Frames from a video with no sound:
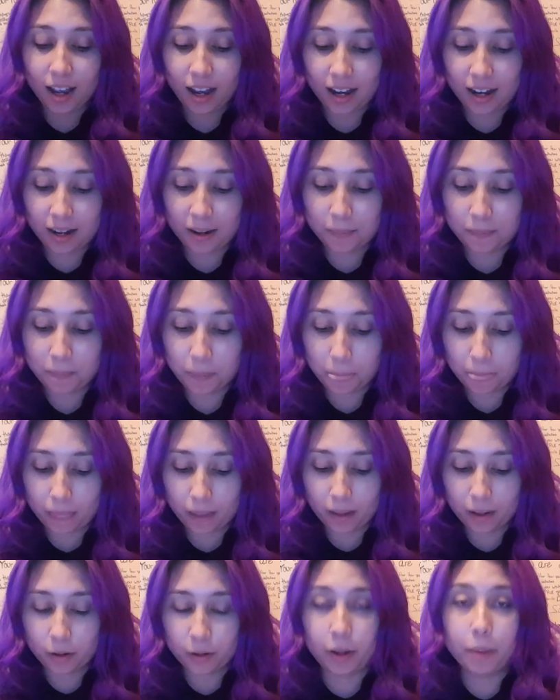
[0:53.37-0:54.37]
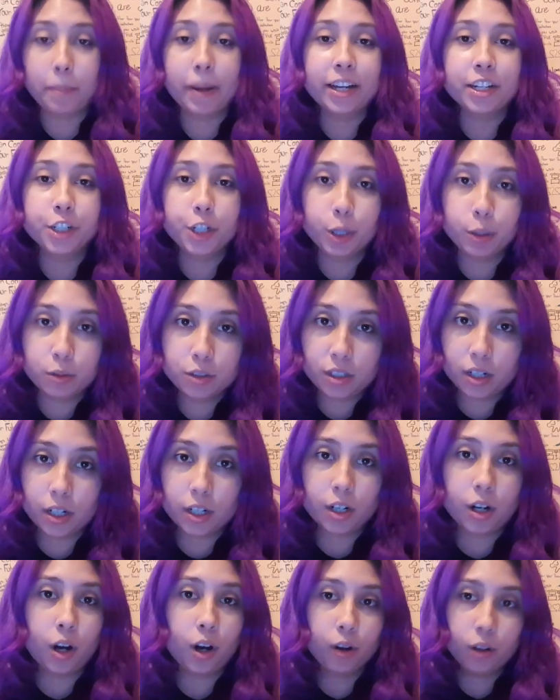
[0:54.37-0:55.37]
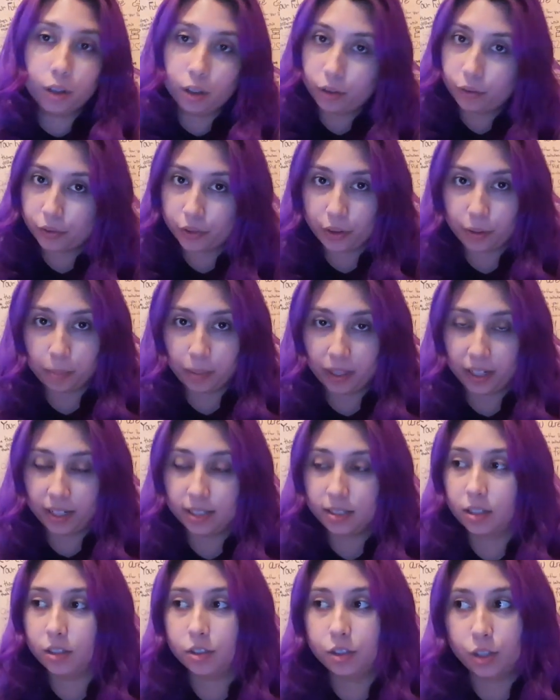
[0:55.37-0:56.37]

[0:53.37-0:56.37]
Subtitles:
Okay, my notes are all over the place,